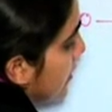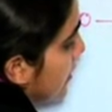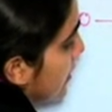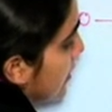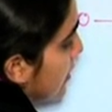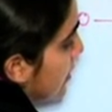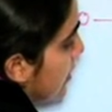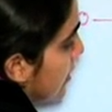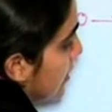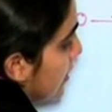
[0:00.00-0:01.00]

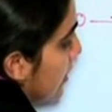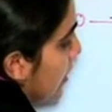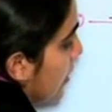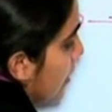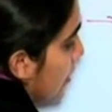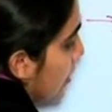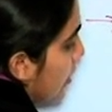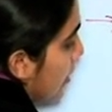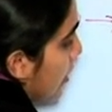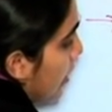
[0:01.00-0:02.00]

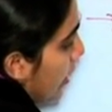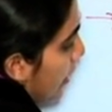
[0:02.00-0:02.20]
(silence)